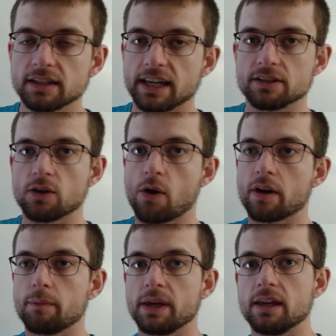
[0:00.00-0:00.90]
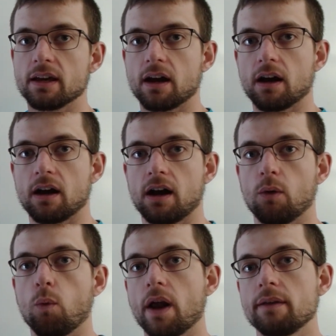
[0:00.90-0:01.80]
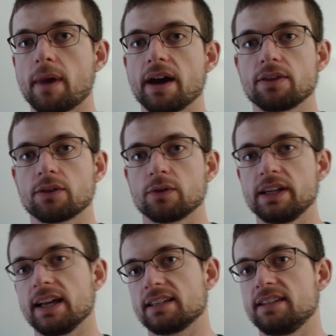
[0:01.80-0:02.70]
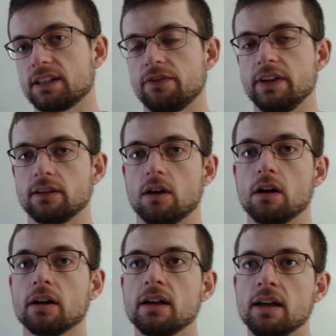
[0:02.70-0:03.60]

it's going to be a 1x3 that's 6 feet long.